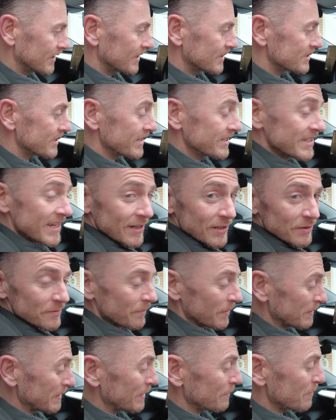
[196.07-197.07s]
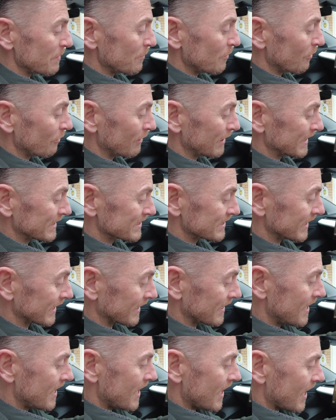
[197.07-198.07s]
So that sounded a little bit more realistic.
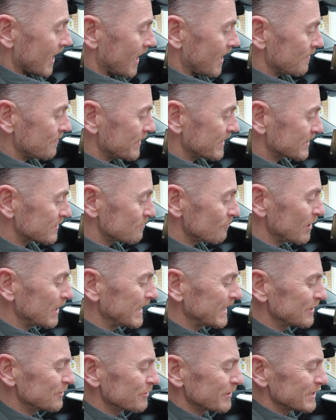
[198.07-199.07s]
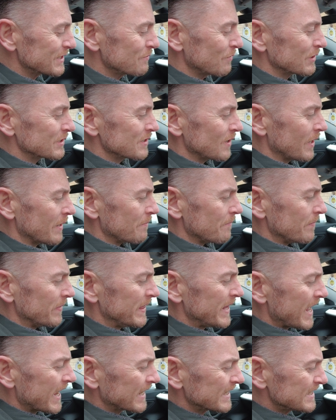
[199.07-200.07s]
Um, there's some really interesting ones like
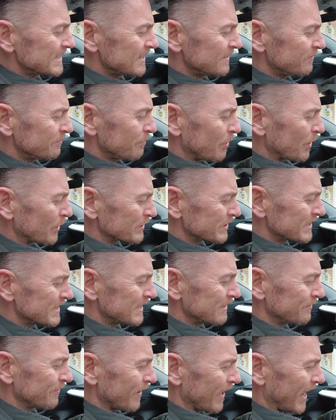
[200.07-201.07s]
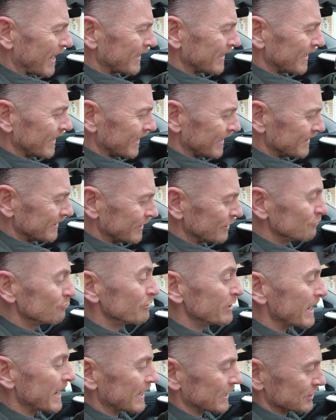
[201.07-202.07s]
negative, positive, and, and, and
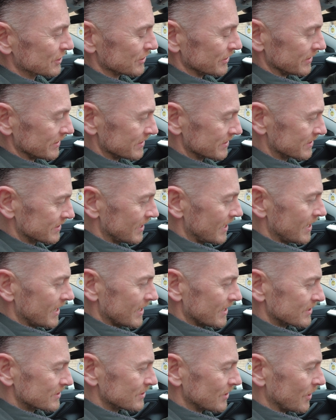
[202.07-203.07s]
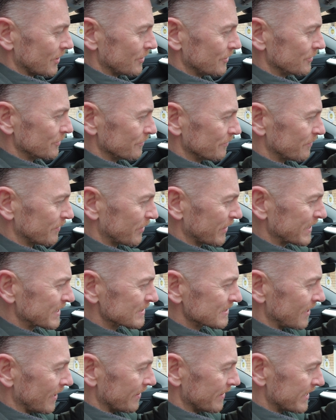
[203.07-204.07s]
reactions. So
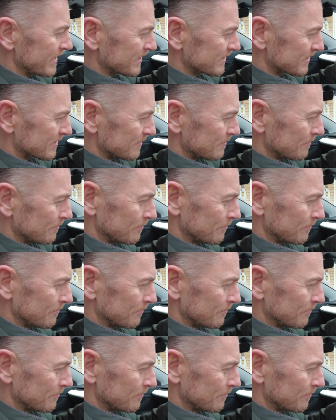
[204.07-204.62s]
things like this.